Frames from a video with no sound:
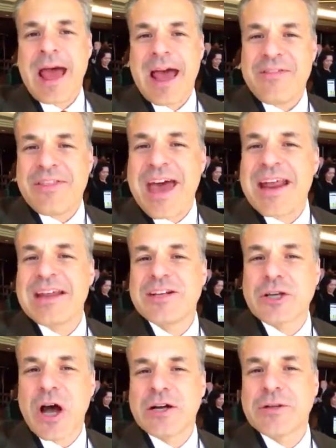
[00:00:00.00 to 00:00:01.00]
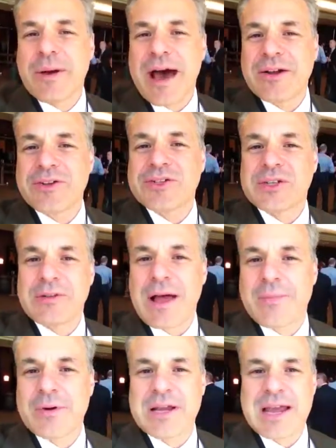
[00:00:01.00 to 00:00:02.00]
And then he talked about
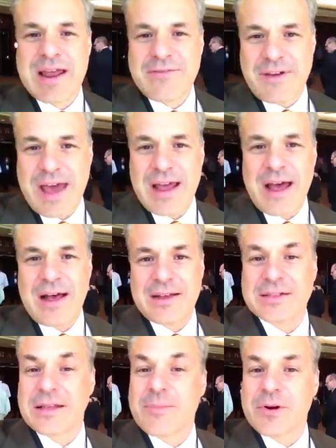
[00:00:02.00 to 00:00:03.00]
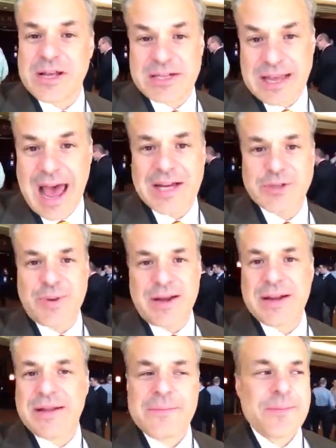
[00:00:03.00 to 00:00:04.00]
celebrity
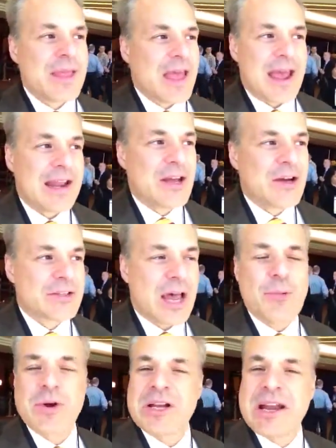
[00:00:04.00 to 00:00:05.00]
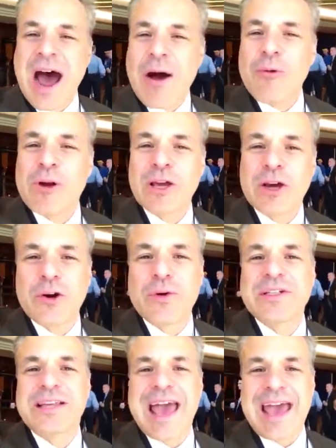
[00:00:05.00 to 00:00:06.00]
attachment. And he goes, I would not want to go
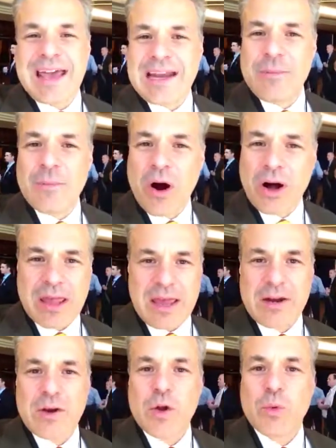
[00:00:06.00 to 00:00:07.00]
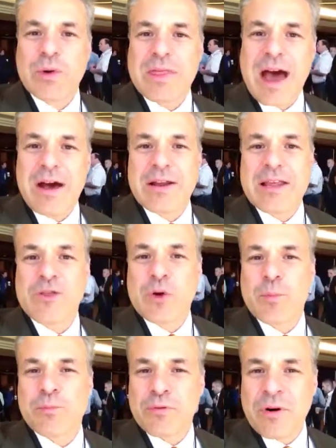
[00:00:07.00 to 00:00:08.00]
into any market without
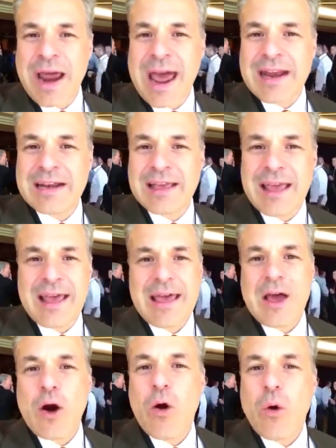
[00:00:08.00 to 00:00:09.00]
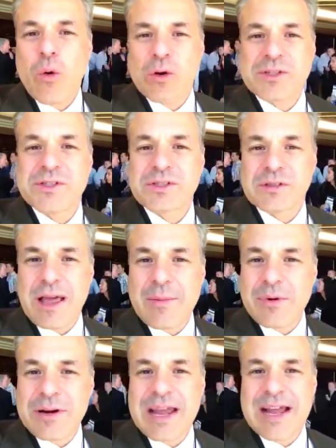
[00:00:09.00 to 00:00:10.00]
either brand or
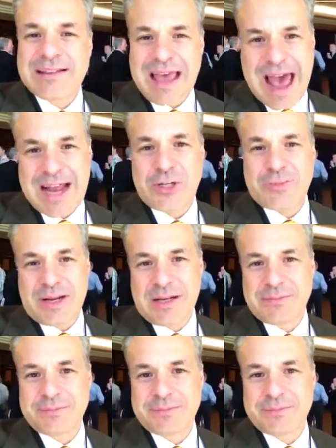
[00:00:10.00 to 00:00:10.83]
celebrity attachment.